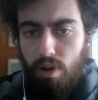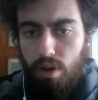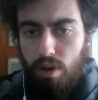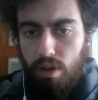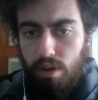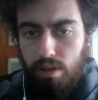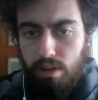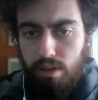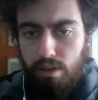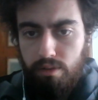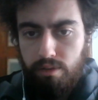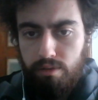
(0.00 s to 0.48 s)

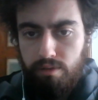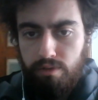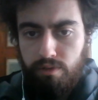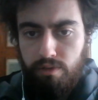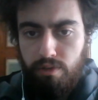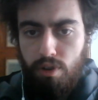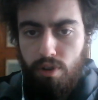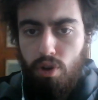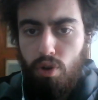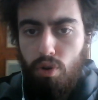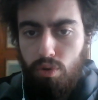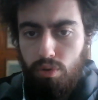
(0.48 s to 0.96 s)
water
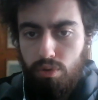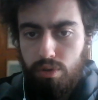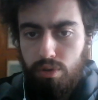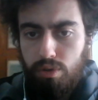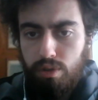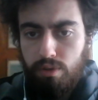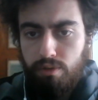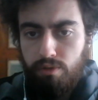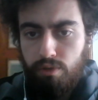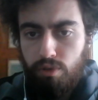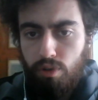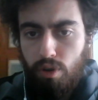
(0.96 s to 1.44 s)

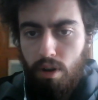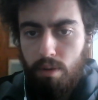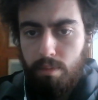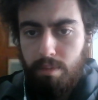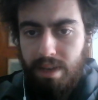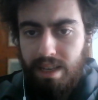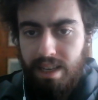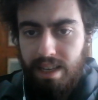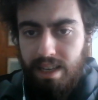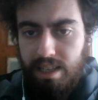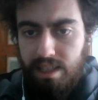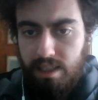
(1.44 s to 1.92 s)
flows
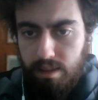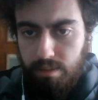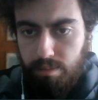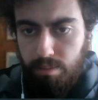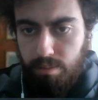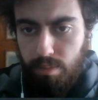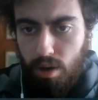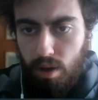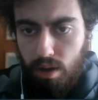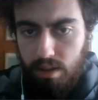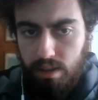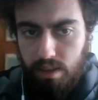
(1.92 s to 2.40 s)
from
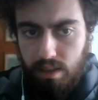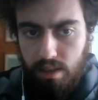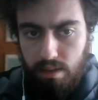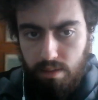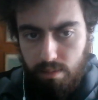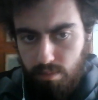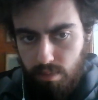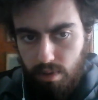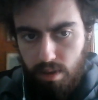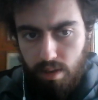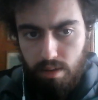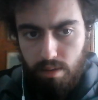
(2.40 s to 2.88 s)
his
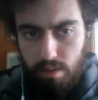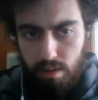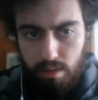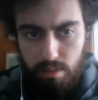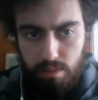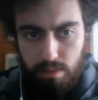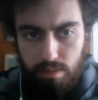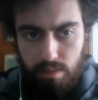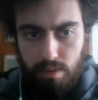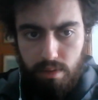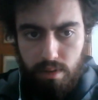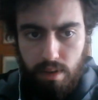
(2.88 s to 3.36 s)
body,
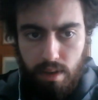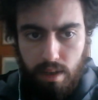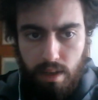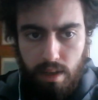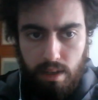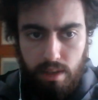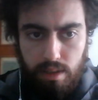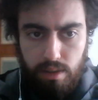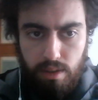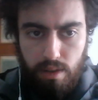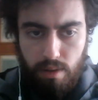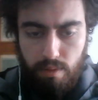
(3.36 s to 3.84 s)

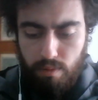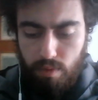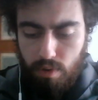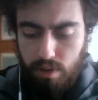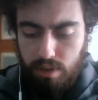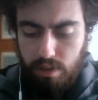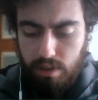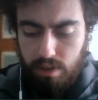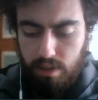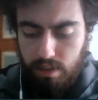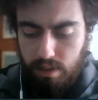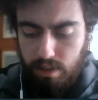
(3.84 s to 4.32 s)

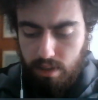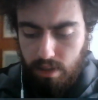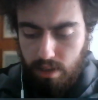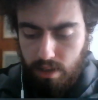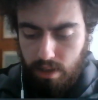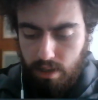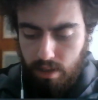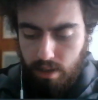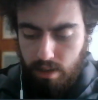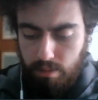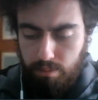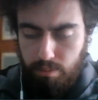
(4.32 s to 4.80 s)
someone's
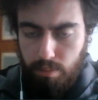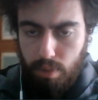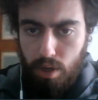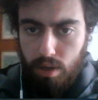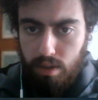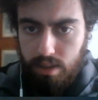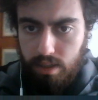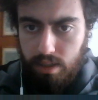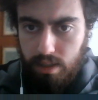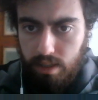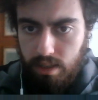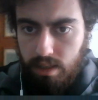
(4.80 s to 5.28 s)

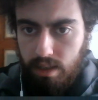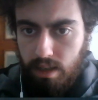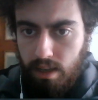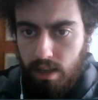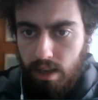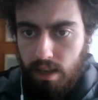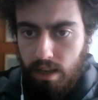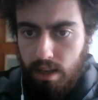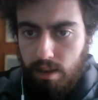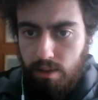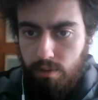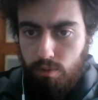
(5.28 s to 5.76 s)
body.
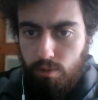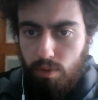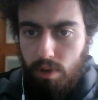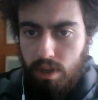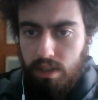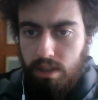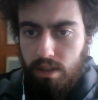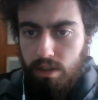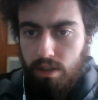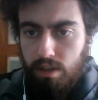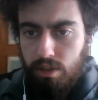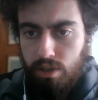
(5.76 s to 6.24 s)

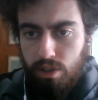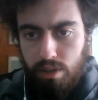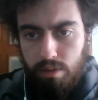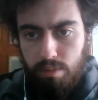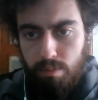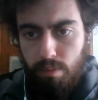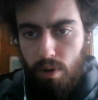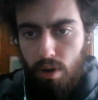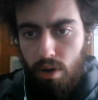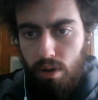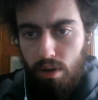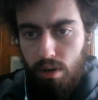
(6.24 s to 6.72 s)
whether
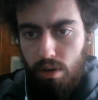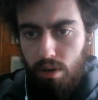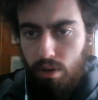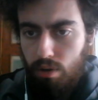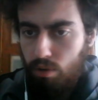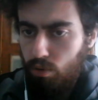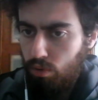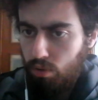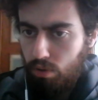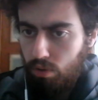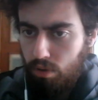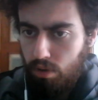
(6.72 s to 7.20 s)

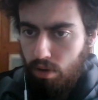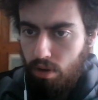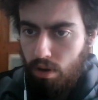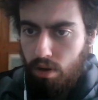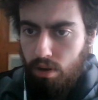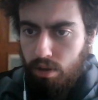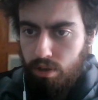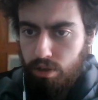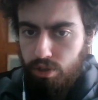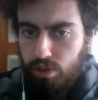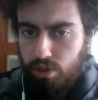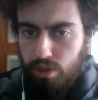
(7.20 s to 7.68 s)
small or
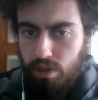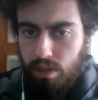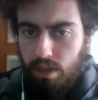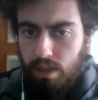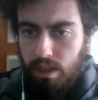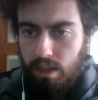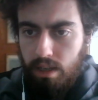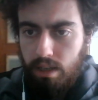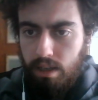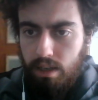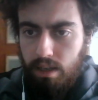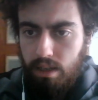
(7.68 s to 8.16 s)
large,
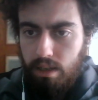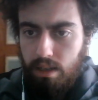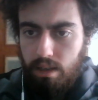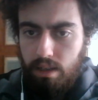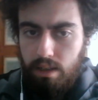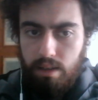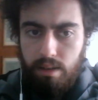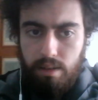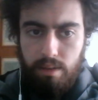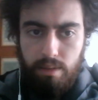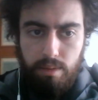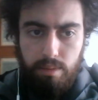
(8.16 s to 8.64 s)

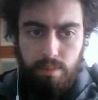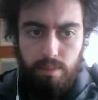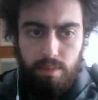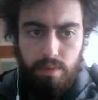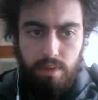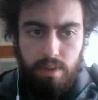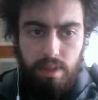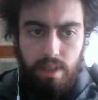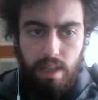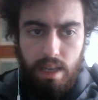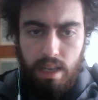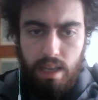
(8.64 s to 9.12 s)

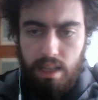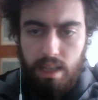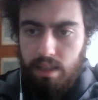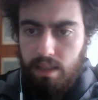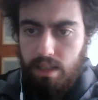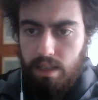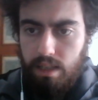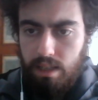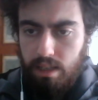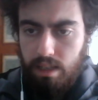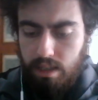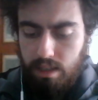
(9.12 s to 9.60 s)

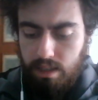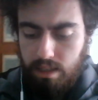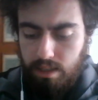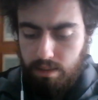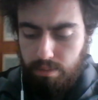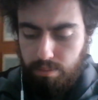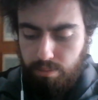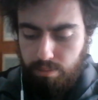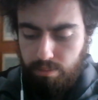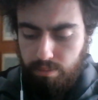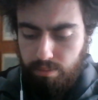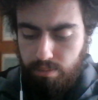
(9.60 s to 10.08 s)
then it
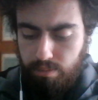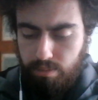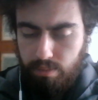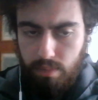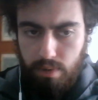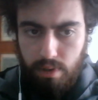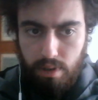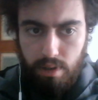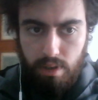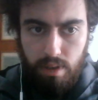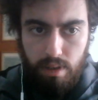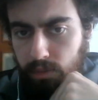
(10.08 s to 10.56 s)
is
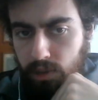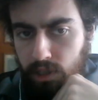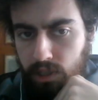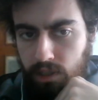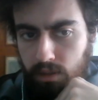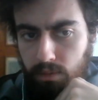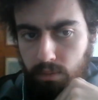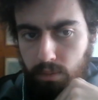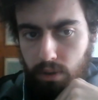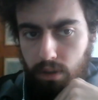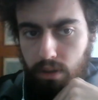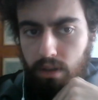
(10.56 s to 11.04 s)

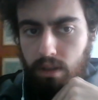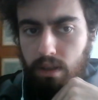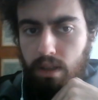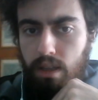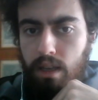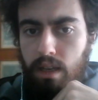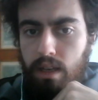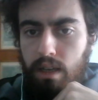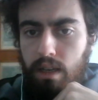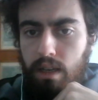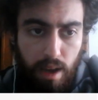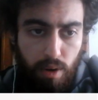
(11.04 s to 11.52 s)
permissible.
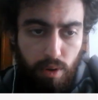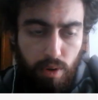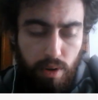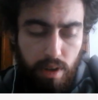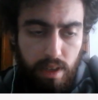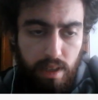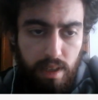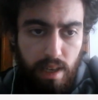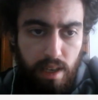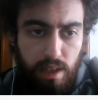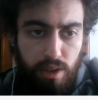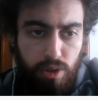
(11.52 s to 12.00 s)

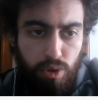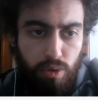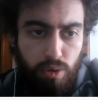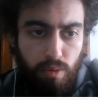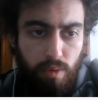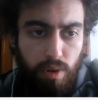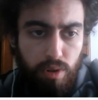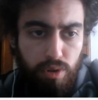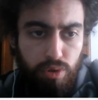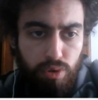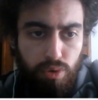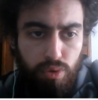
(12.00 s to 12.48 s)
Now, in case
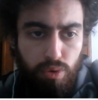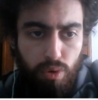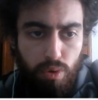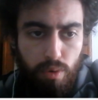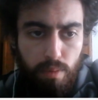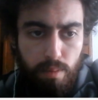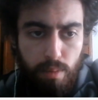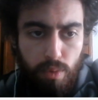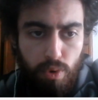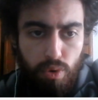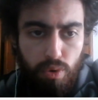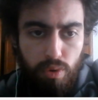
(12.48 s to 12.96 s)
you want to
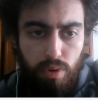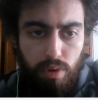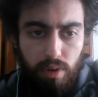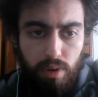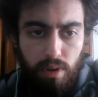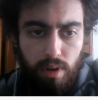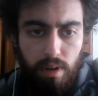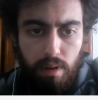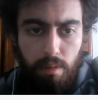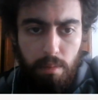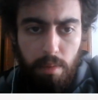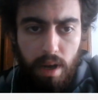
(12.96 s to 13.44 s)
know
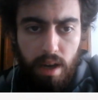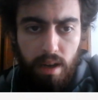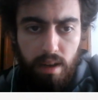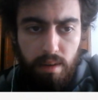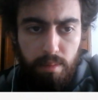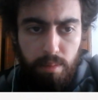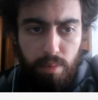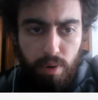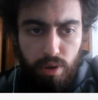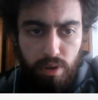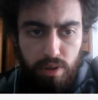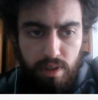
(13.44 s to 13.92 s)
more
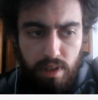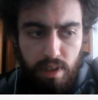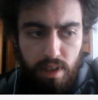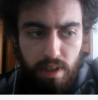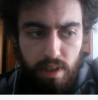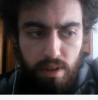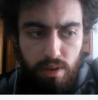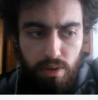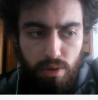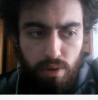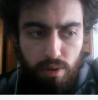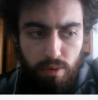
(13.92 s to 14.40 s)
about a
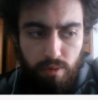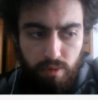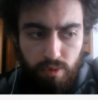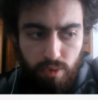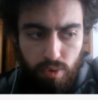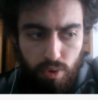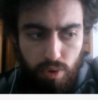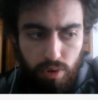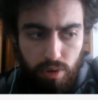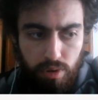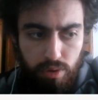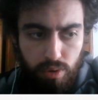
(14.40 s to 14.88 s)
particular
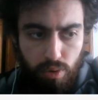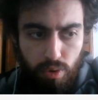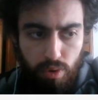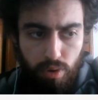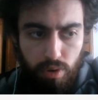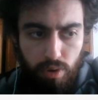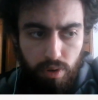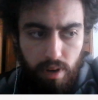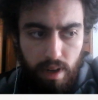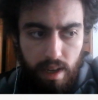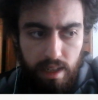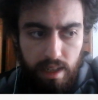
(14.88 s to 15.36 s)
word
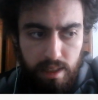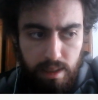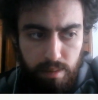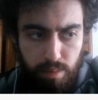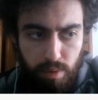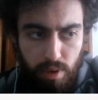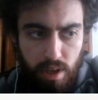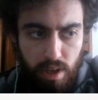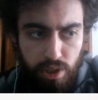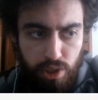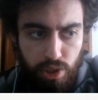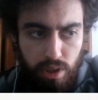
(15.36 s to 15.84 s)
or
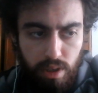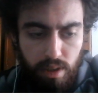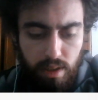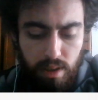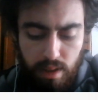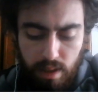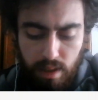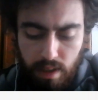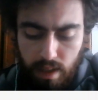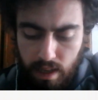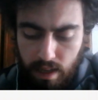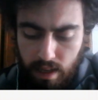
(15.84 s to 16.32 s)

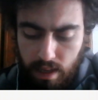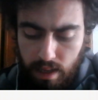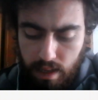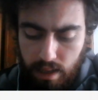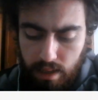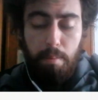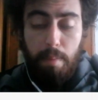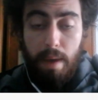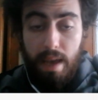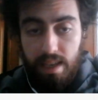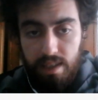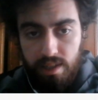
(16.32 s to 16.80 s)
expression,
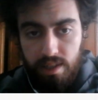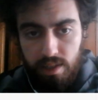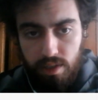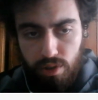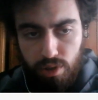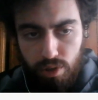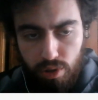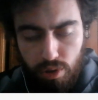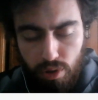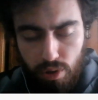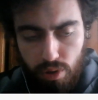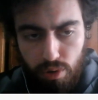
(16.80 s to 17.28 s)
the
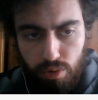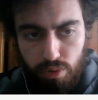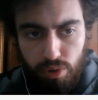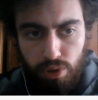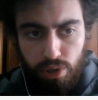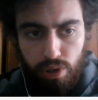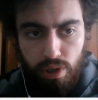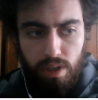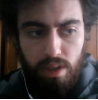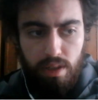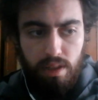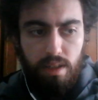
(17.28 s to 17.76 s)
best
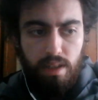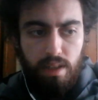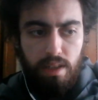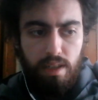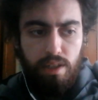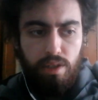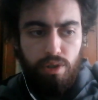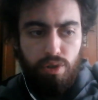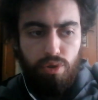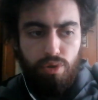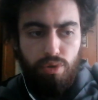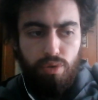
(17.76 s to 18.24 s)

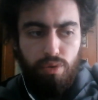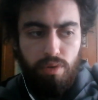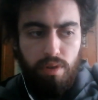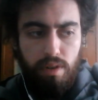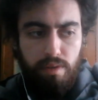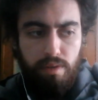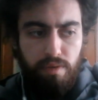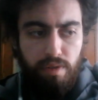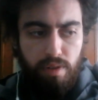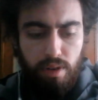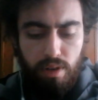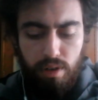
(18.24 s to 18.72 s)
solution is to
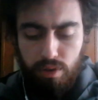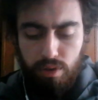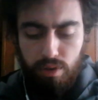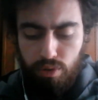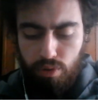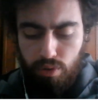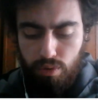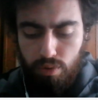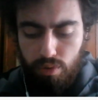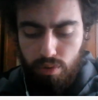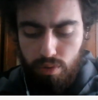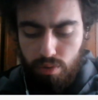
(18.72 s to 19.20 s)
refer
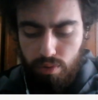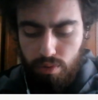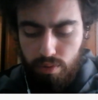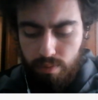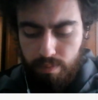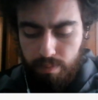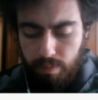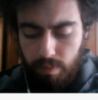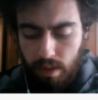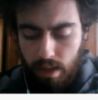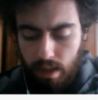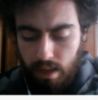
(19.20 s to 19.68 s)

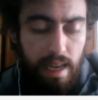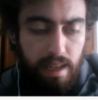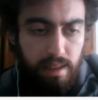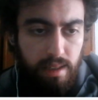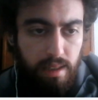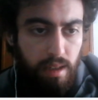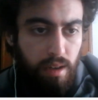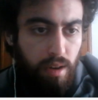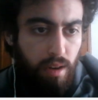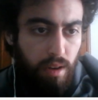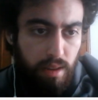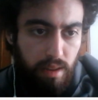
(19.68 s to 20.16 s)
to
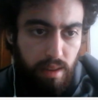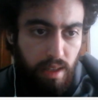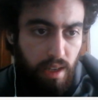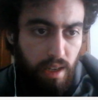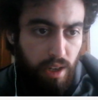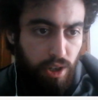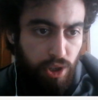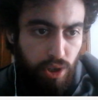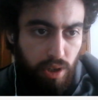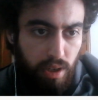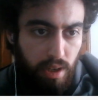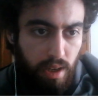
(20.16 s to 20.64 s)
lexicon
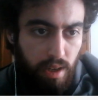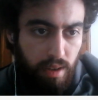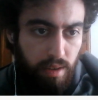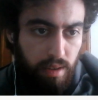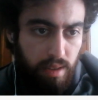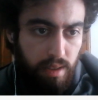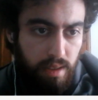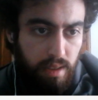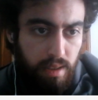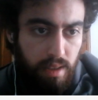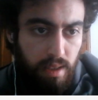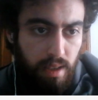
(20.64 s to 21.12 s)

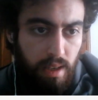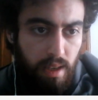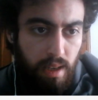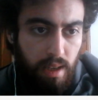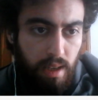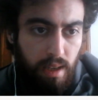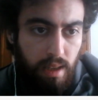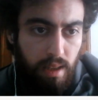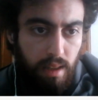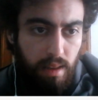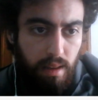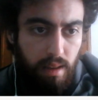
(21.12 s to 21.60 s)
dictionaries.
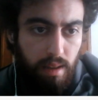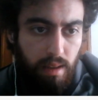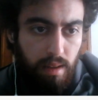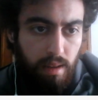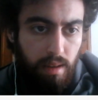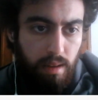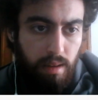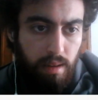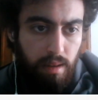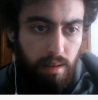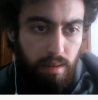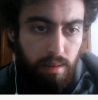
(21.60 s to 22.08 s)

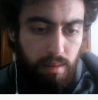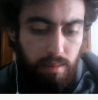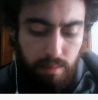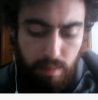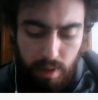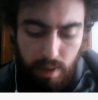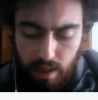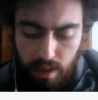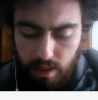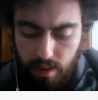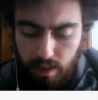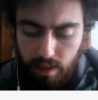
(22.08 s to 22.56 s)

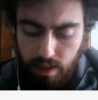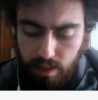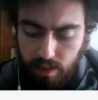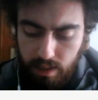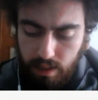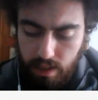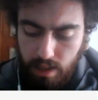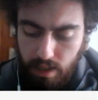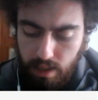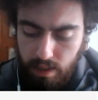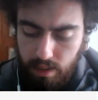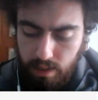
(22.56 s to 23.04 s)
In
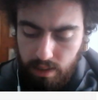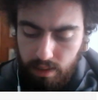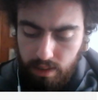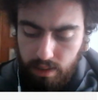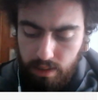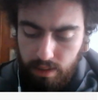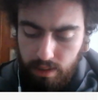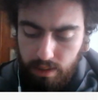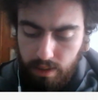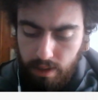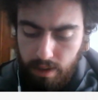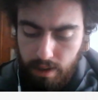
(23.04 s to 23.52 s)
this
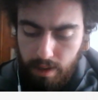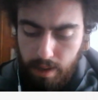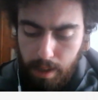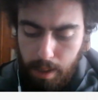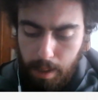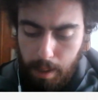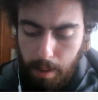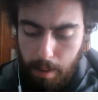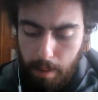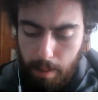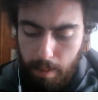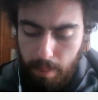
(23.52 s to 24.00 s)
case,
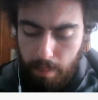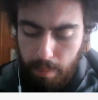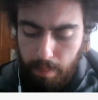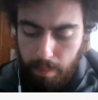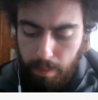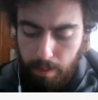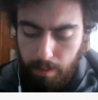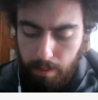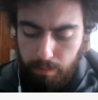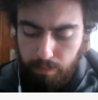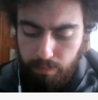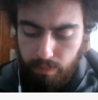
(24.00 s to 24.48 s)

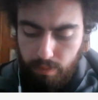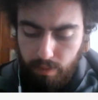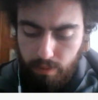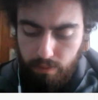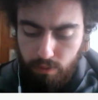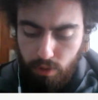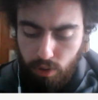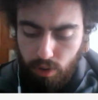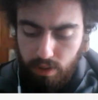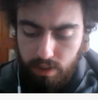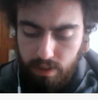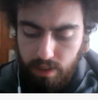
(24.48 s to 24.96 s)

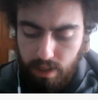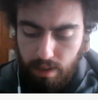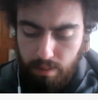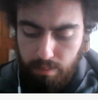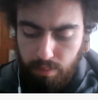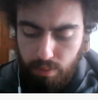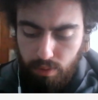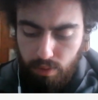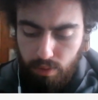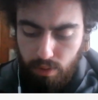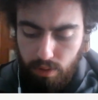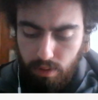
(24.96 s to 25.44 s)
for
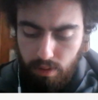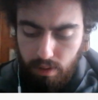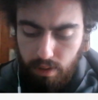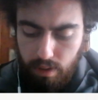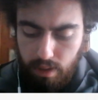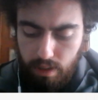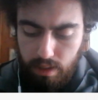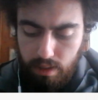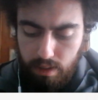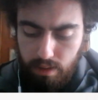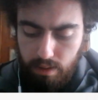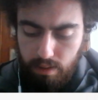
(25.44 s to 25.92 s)

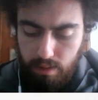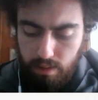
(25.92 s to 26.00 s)
example,